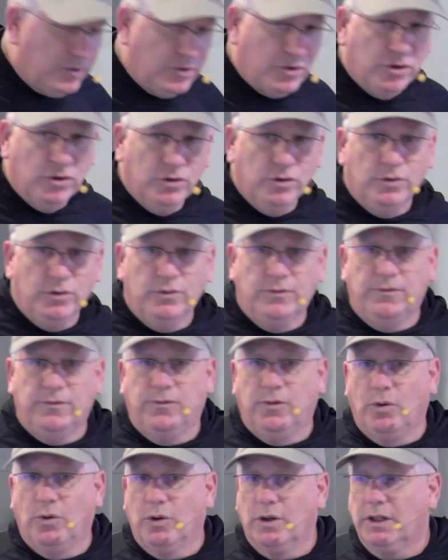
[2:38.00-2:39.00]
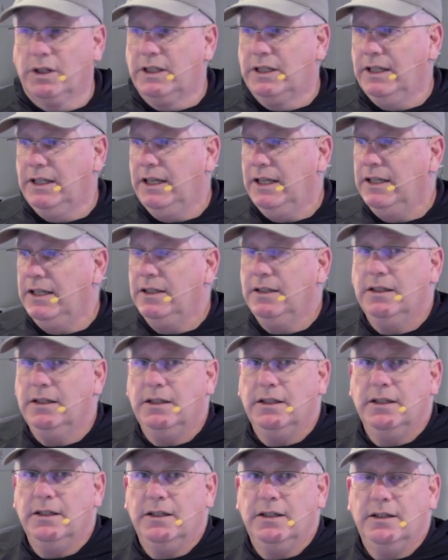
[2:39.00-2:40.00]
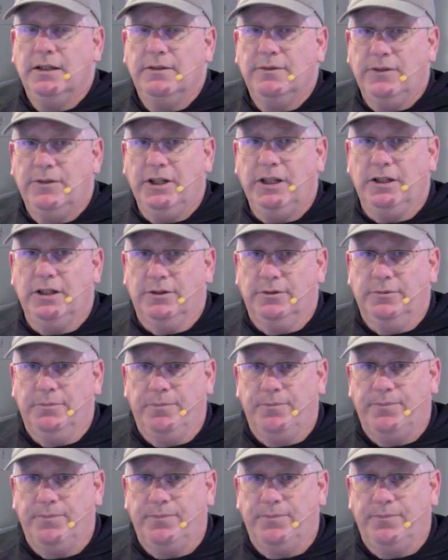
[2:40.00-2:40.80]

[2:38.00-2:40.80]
to 4K video.